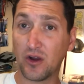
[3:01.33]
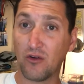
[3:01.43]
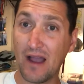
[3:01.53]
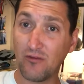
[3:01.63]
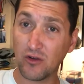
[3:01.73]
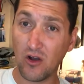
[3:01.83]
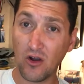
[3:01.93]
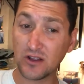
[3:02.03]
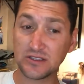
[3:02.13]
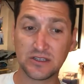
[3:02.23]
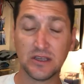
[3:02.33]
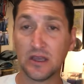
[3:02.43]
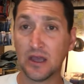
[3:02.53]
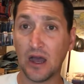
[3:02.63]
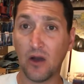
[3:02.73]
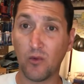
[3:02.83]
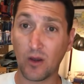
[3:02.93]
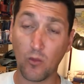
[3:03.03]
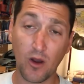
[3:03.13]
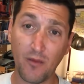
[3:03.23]
put gravel guards
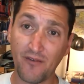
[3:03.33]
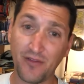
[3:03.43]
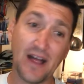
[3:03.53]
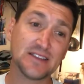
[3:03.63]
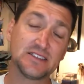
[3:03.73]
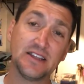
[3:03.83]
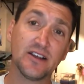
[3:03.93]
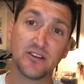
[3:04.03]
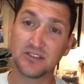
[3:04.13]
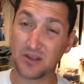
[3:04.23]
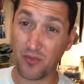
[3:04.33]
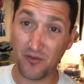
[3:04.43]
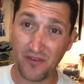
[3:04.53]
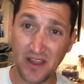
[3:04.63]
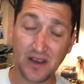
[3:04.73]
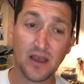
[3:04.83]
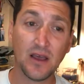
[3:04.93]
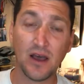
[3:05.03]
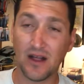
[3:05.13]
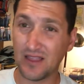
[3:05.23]
when I'm wearing my flat sneakers to prevent
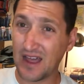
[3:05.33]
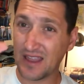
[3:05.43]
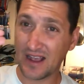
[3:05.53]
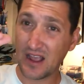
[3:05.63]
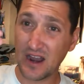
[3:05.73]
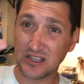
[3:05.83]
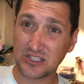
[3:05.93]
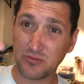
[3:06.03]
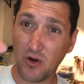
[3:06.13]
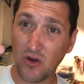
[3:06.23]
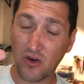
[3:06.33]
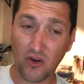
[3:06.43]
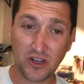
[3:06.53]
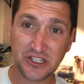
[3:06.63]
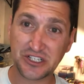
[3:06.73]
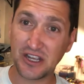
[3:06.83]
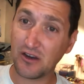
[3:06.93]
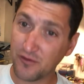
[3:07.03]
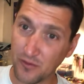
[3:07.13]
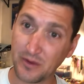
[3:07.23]
a lot of that kind of small crushed
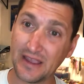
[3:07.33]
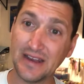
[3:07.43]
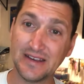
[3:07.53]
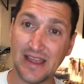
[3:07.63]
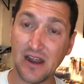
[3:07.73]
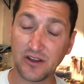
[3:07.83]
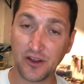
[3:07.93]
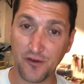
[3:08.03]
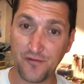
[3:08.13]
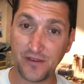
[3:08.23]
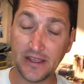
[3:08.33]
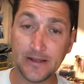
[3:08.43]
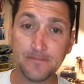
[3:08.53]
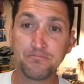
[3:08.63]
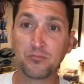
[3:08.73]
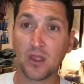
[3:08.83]
shell from getting down in your feet